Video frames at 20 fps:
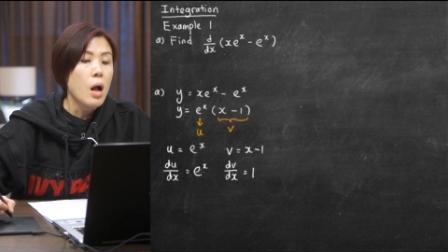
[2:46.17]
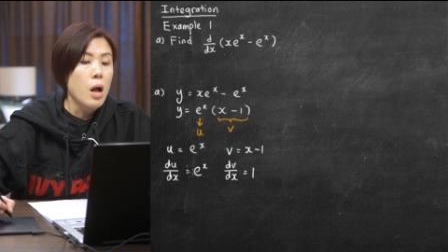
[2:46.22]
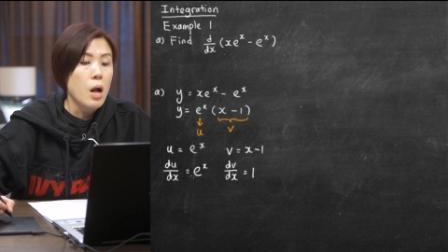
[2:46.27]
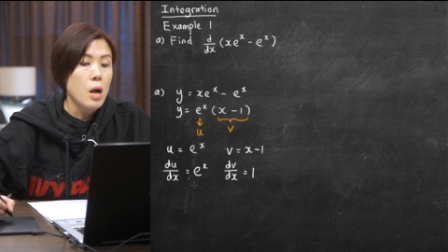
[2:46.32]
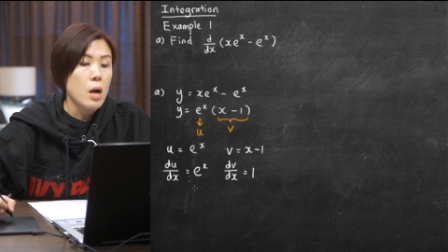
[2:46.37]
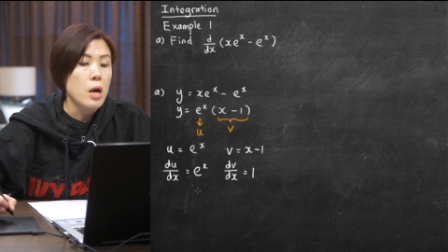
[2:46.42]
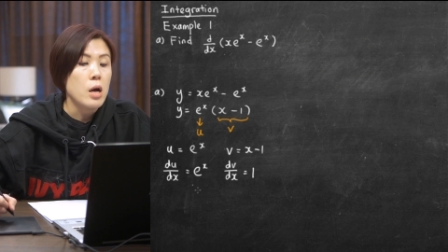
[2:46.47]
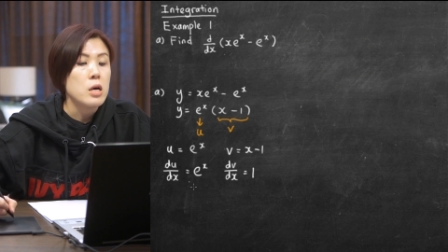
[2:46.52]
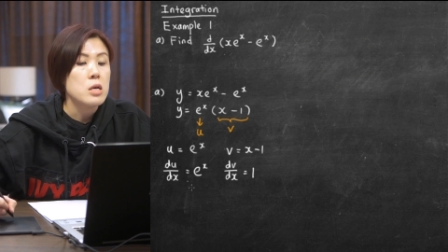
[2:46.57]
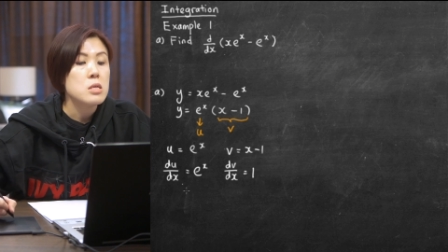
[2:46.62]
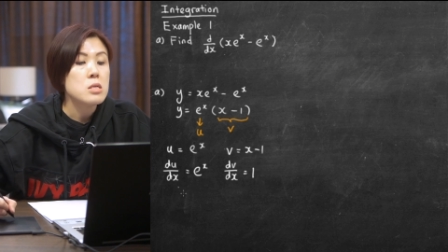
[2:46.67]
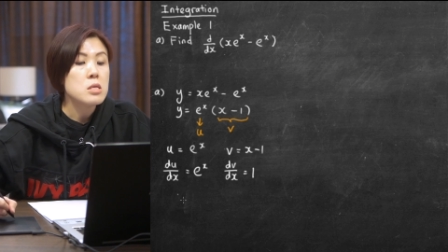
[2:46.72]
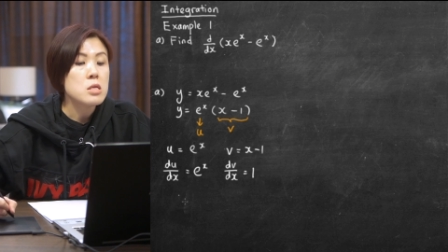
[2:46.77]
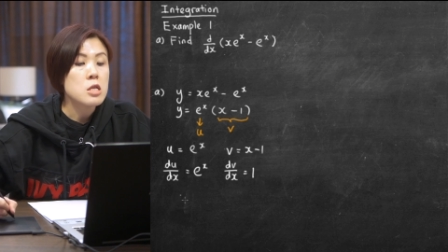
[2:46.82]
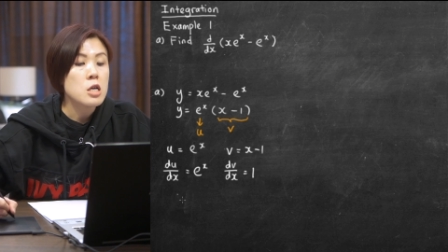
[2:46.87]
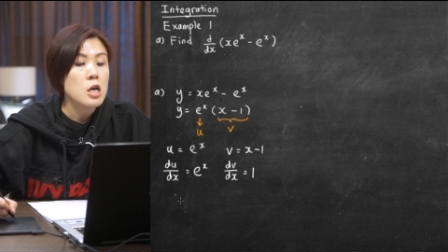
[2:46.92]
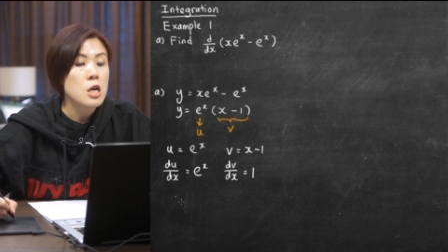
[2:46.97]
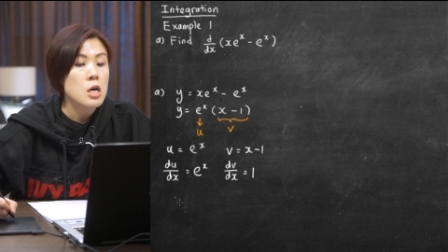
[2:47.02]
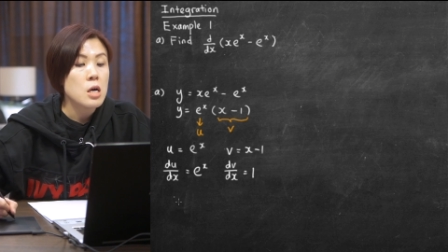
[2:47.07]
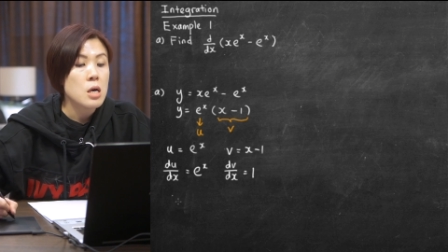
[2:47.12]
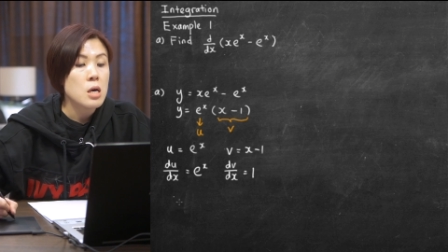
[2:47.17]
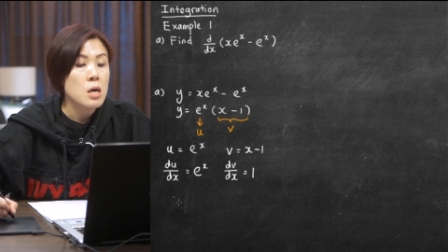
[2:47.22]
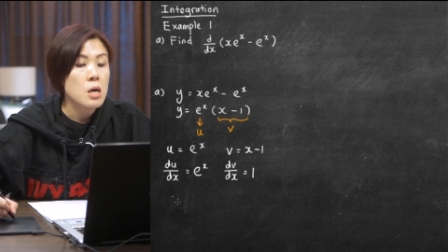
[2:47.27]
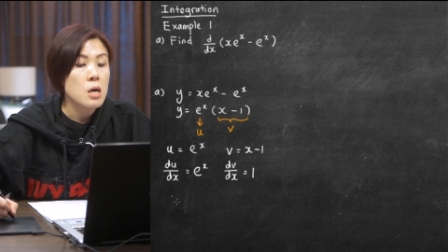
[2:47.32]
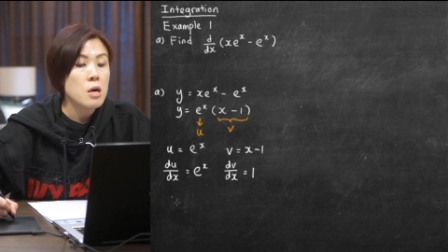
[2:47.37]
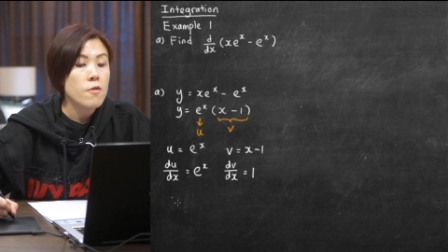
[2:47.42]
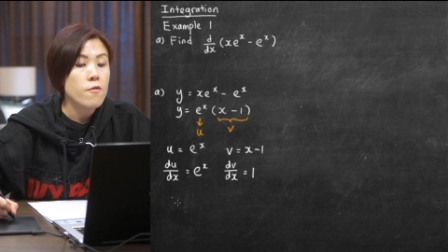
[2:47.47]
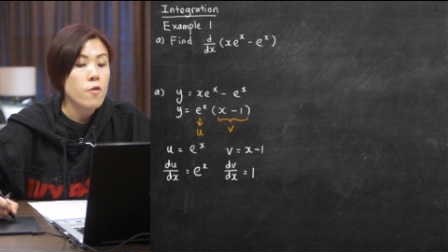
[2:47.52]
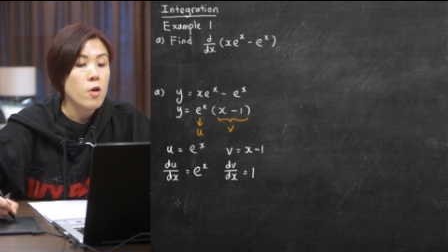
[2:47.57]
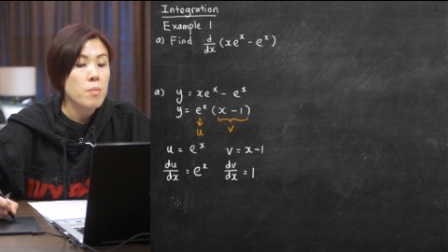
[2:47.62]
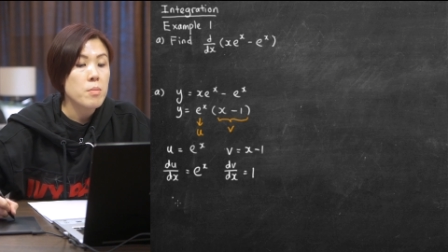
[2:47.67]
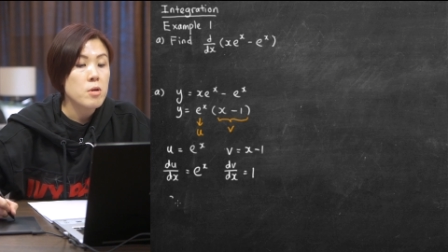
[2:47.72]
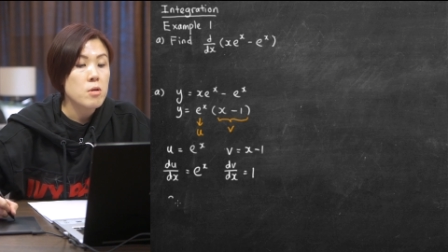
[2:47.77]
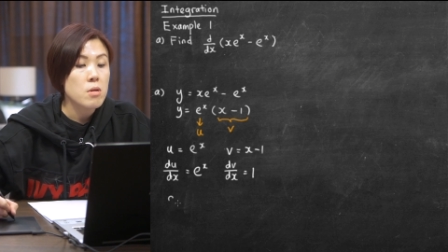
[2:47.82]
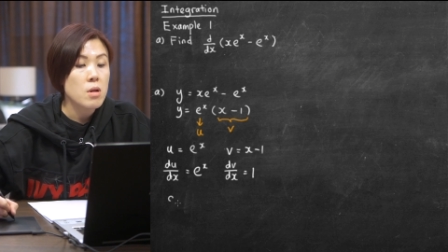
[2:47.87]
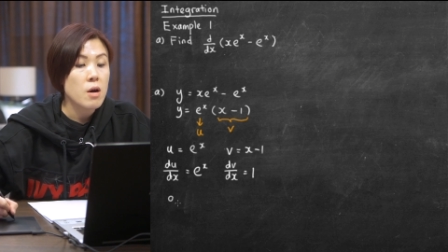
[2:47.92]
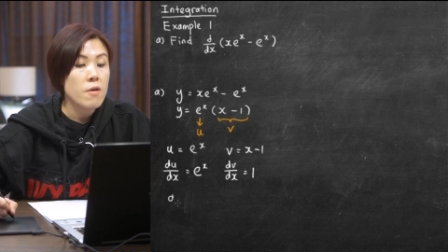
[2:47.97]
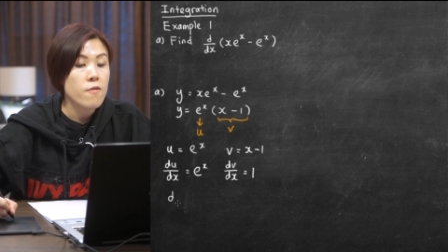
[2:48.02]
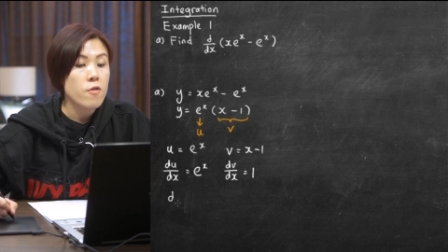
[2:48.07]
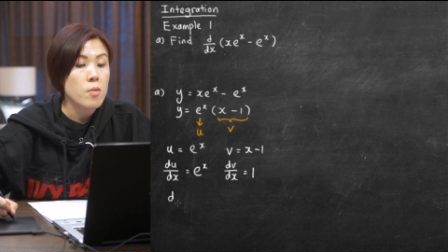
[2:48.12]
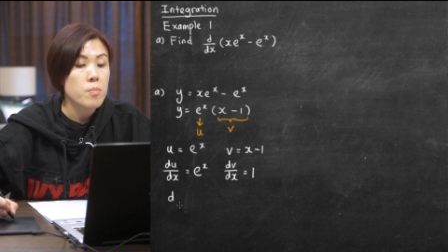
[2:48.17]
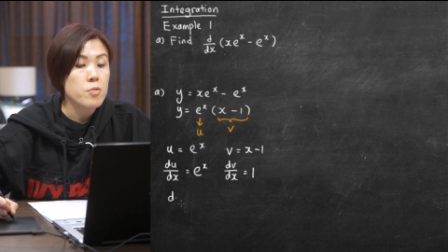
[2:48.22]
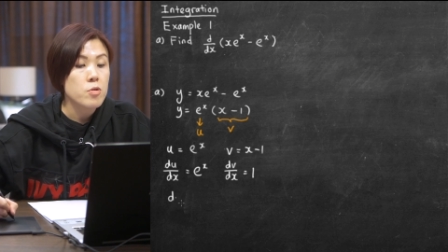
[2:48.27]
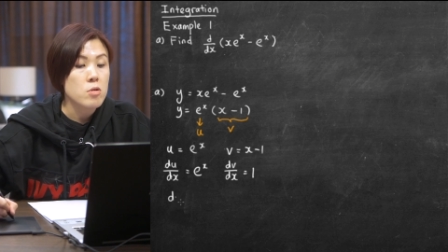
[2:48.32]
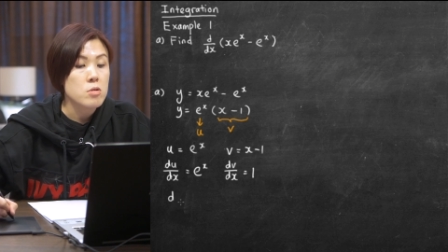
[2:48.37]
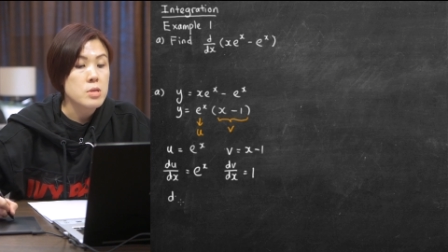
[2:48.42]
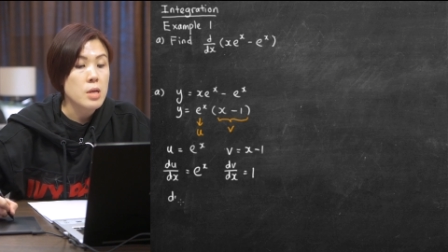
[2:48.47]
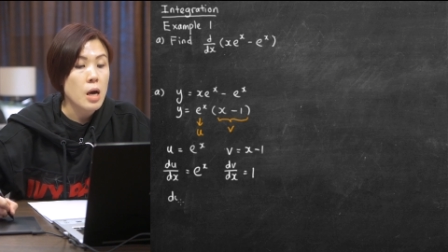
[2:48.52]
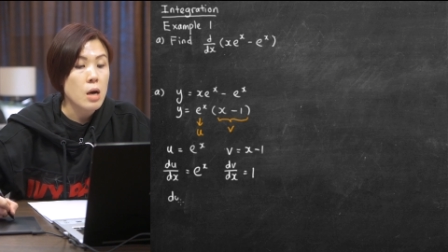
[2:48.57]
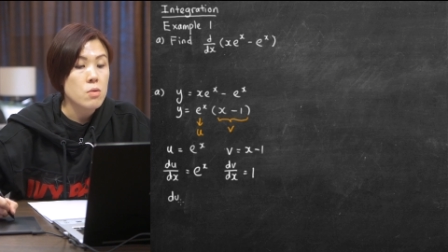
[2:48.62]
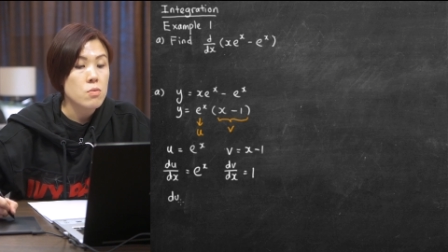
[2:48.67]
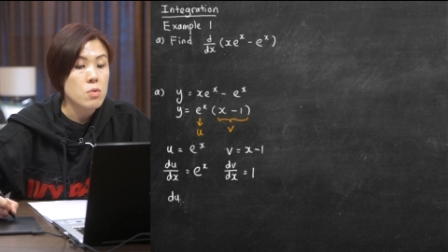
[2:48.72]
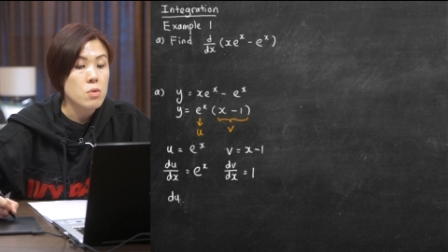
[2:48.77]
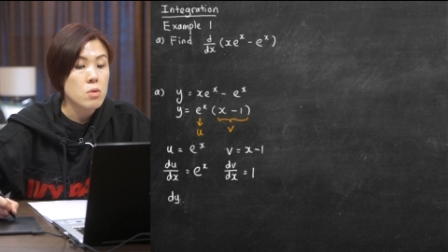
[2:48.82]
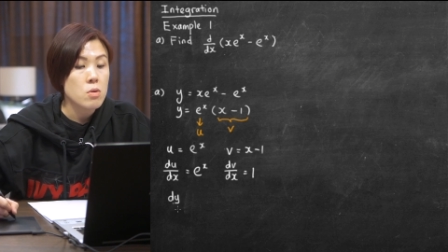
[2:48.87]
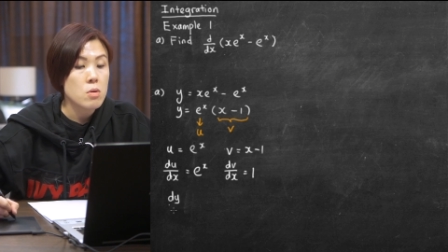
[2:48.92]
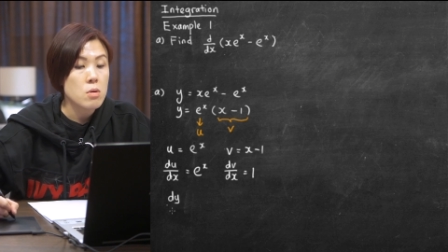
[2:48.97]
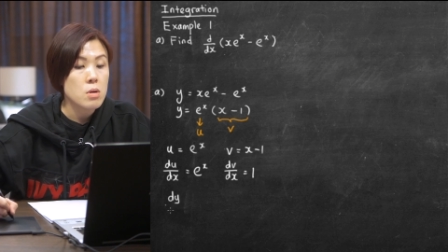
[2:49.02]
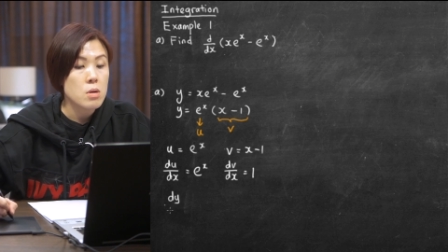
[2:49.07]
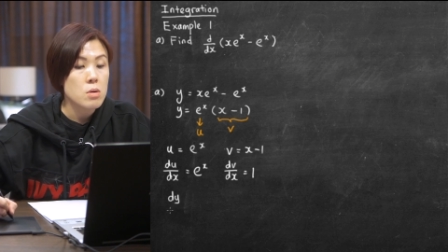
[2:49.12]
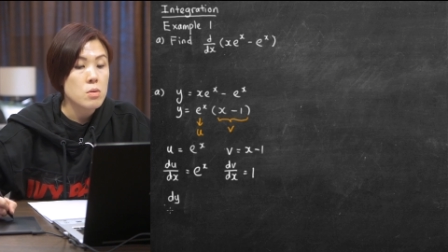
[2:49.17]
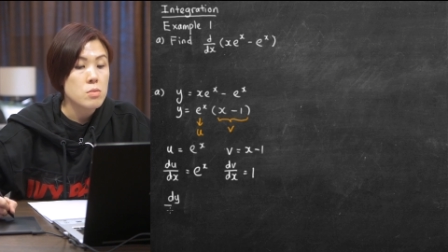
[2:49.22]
And the formula for product rule,